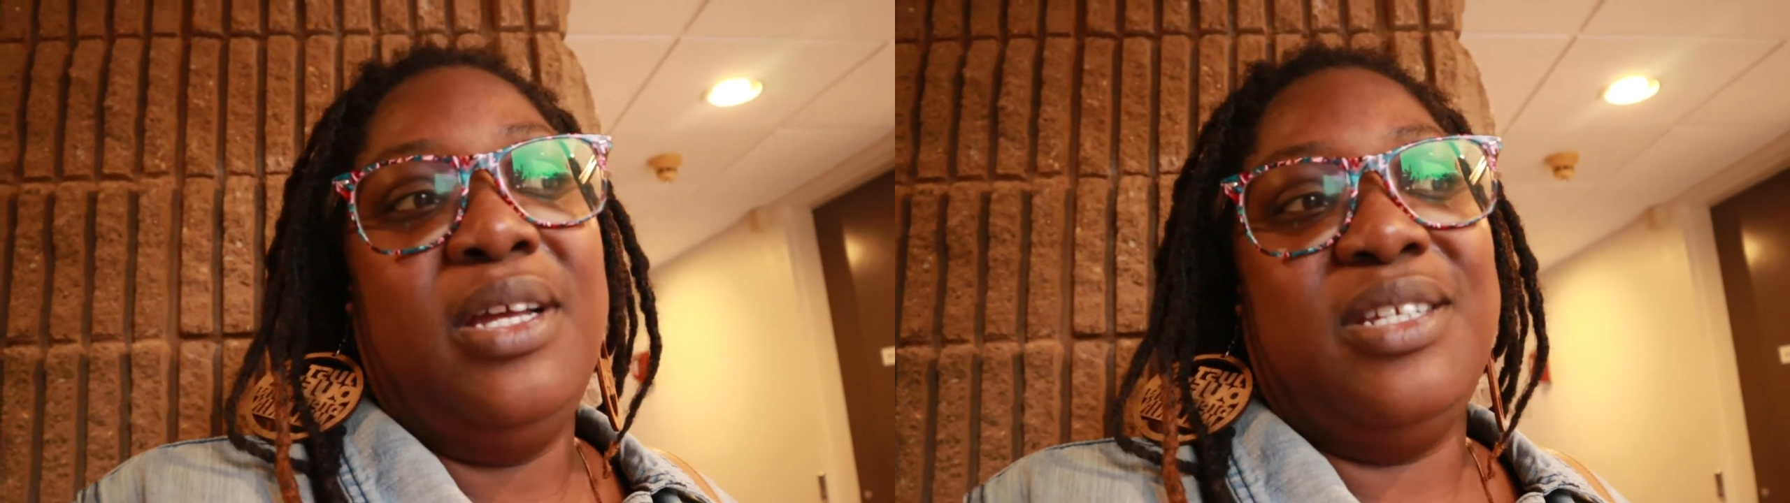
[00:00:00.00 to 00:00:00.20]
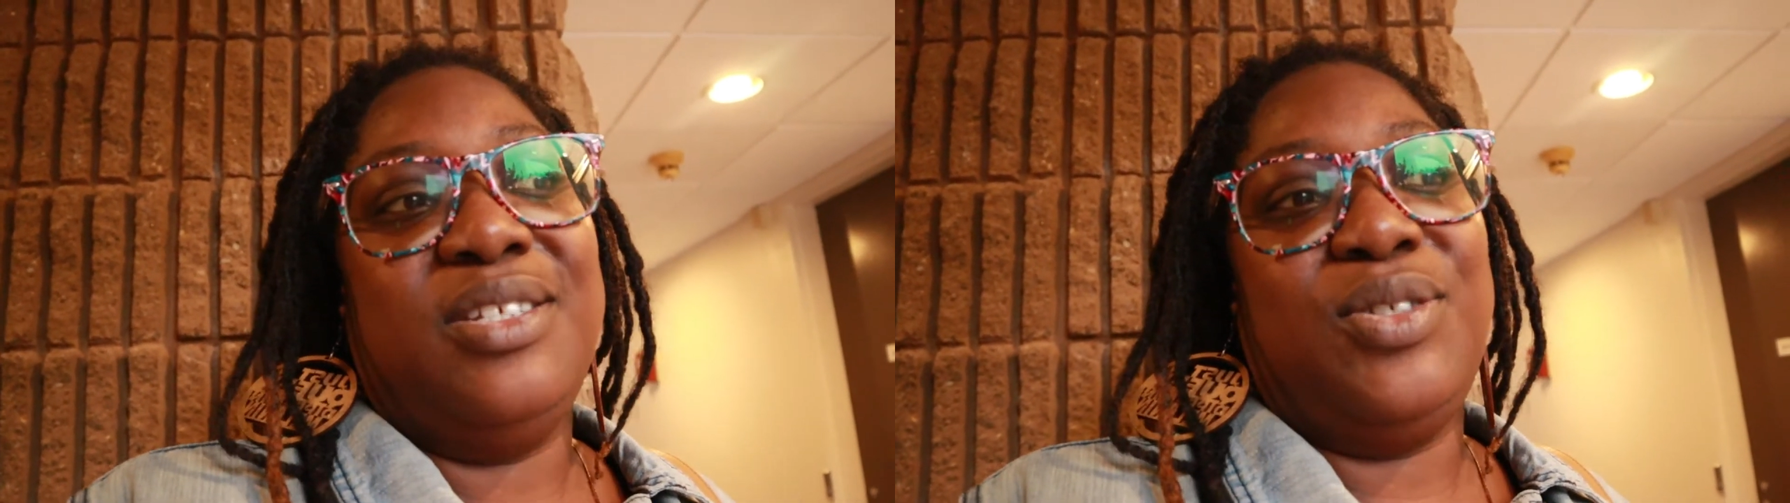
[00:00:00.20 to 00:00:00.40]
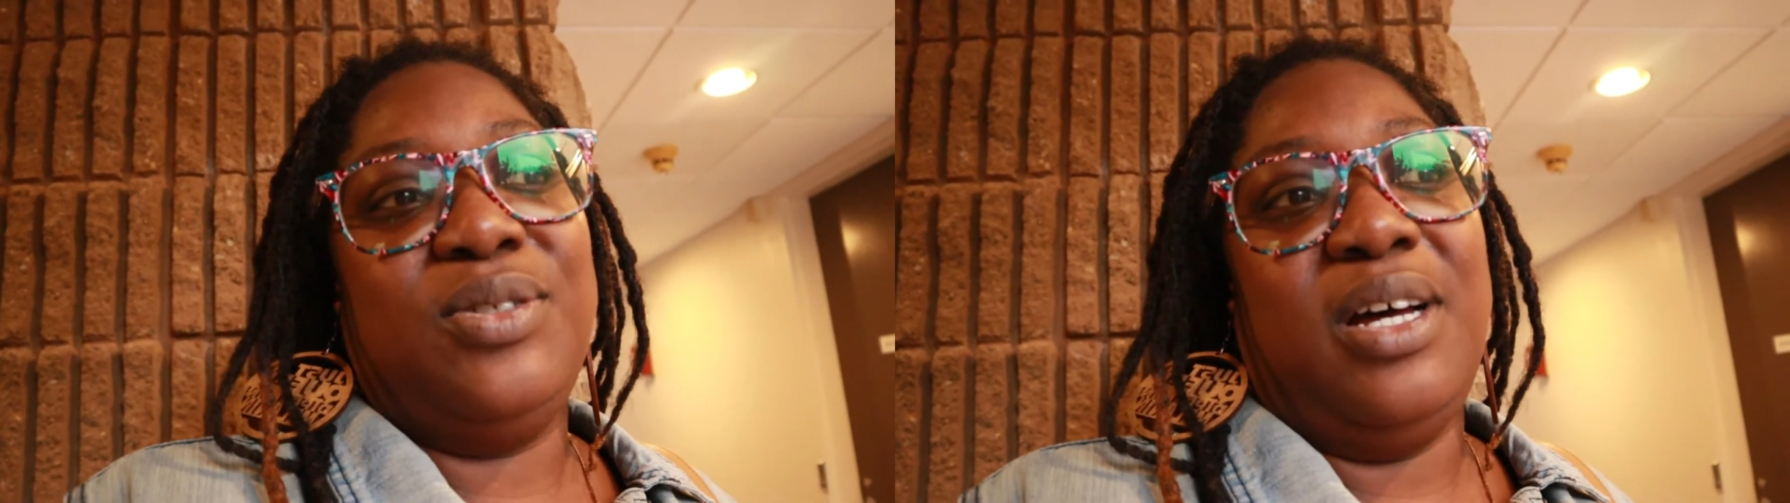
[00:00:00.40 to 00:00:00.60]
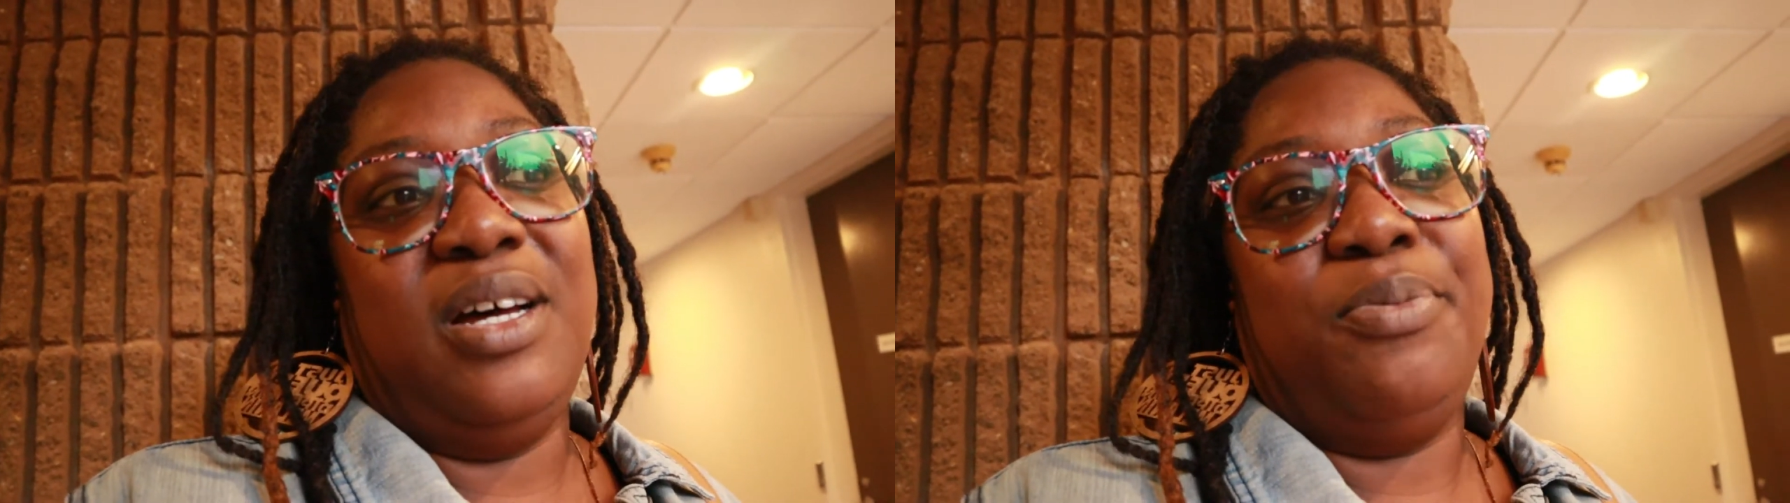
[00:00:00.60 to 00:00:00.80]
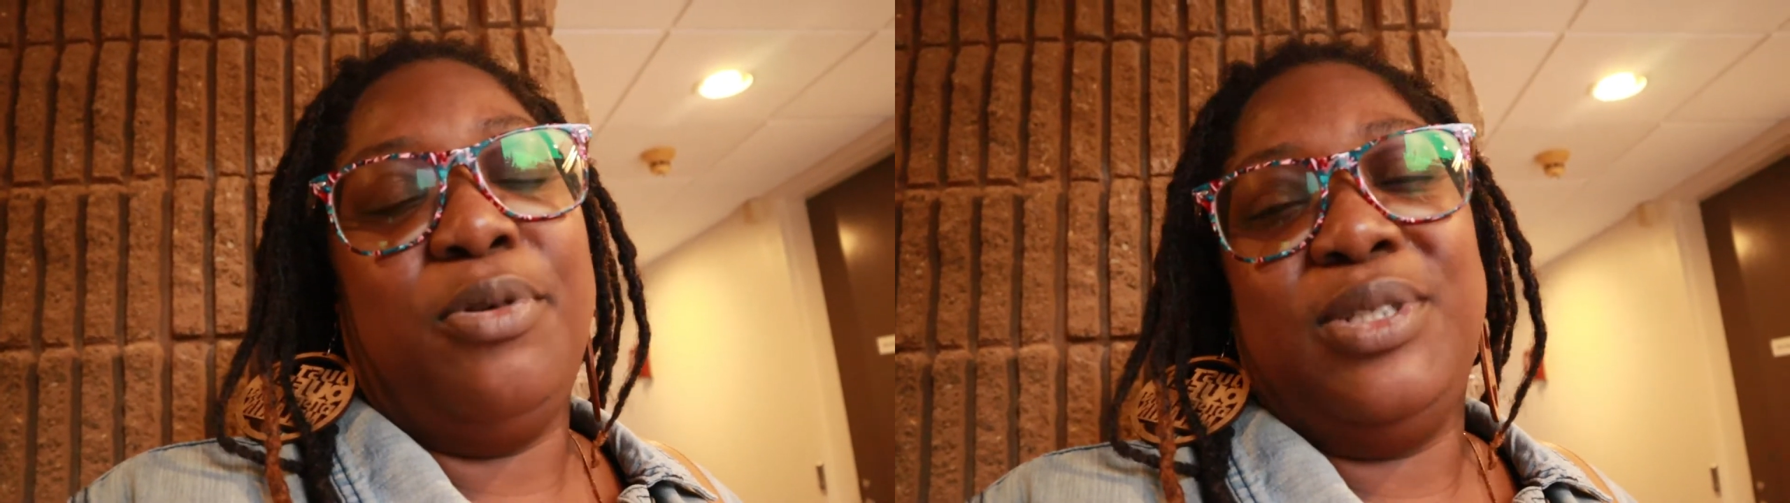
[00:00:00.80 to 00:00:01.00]
This
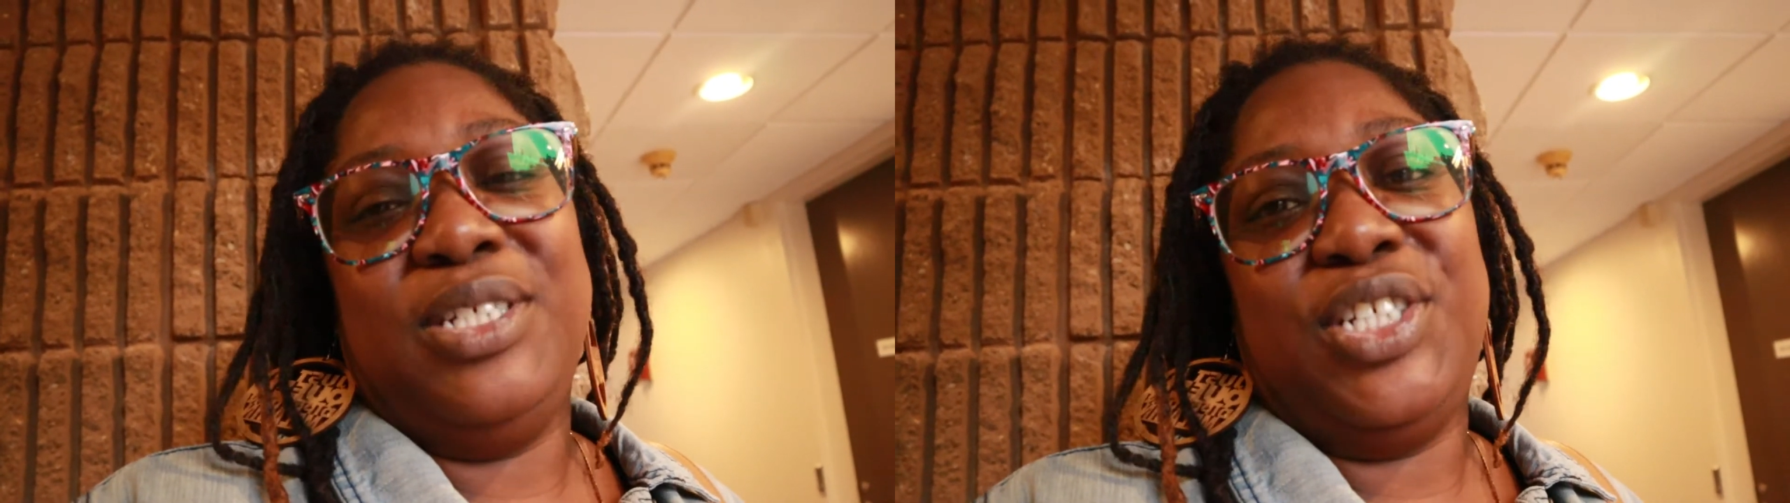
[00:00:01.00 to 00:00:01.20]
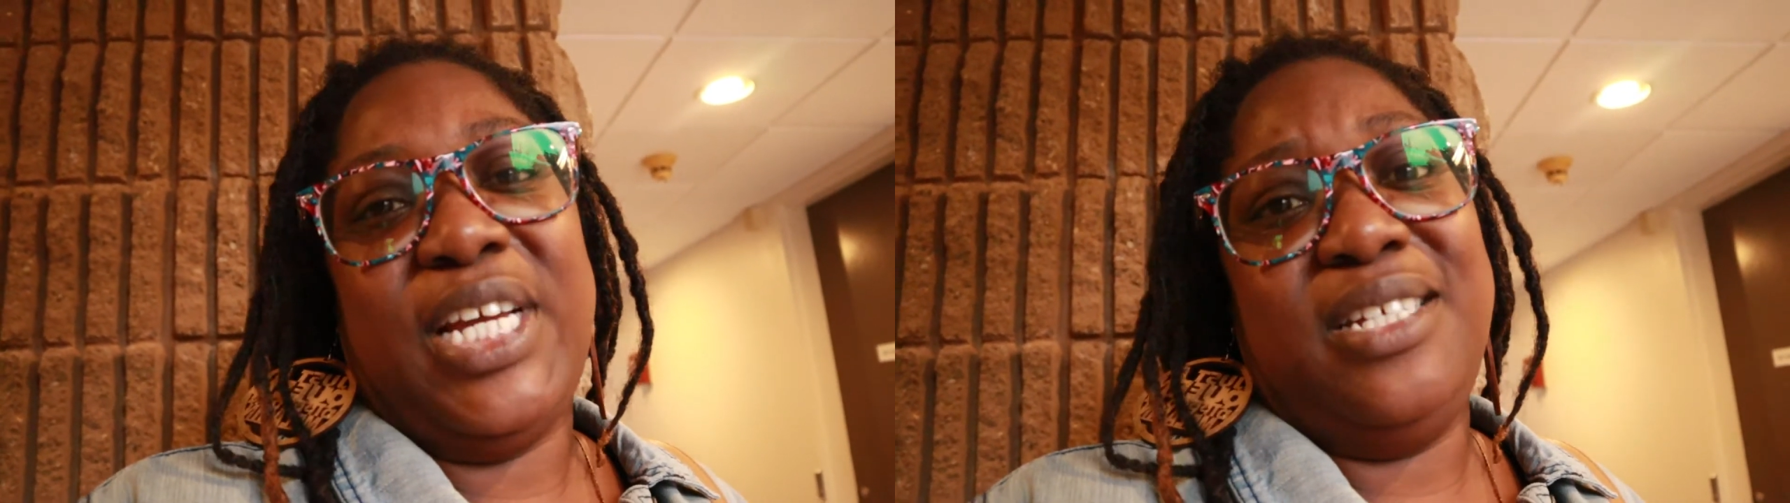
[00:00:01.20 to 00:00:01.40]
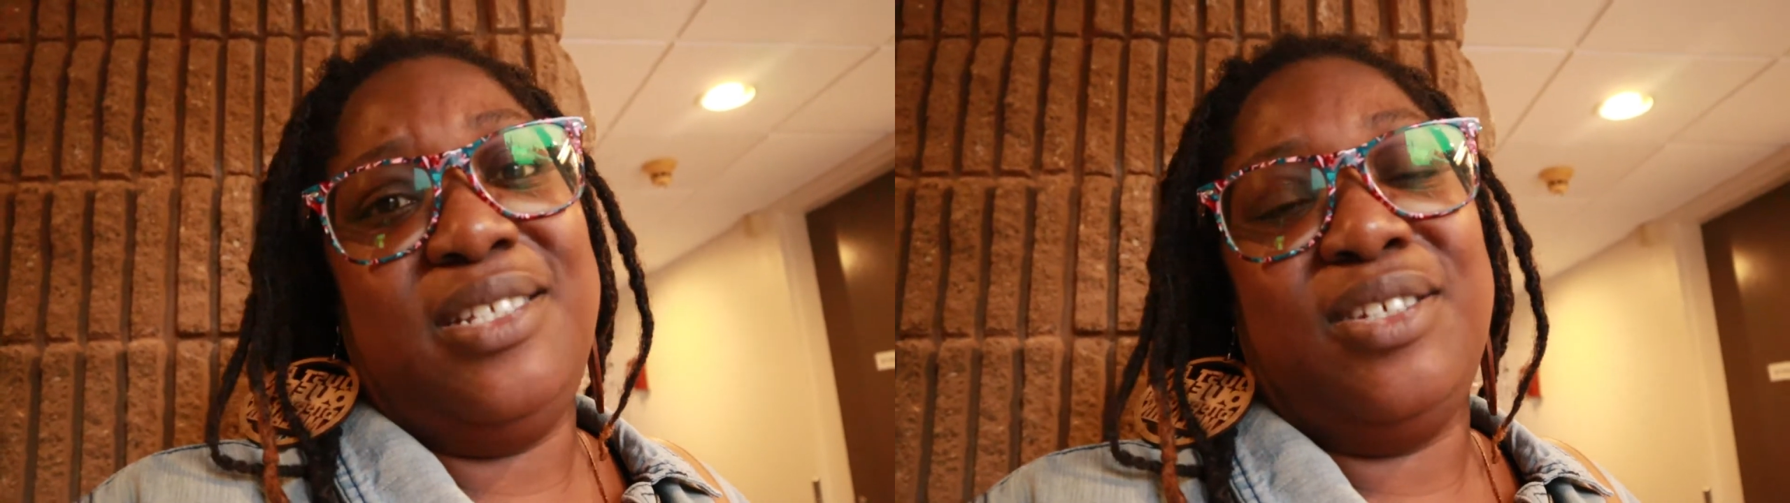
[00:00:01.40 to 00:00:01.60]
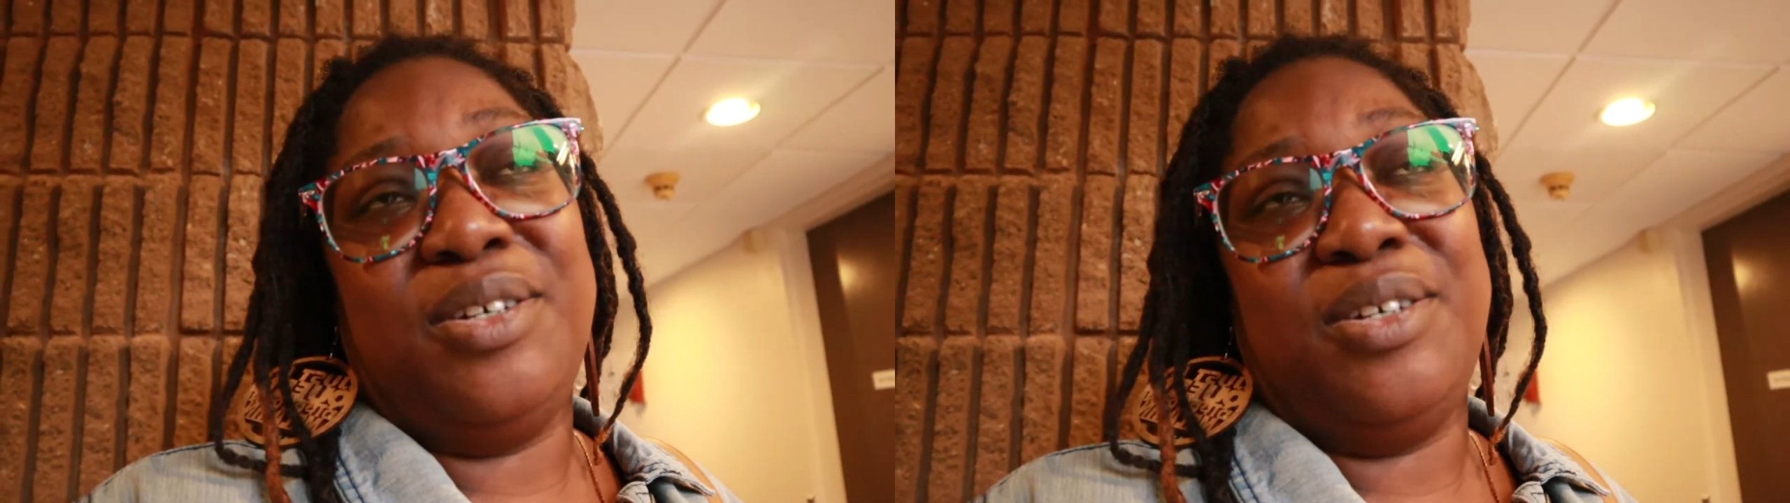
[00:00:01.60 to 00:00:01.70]
protein shakes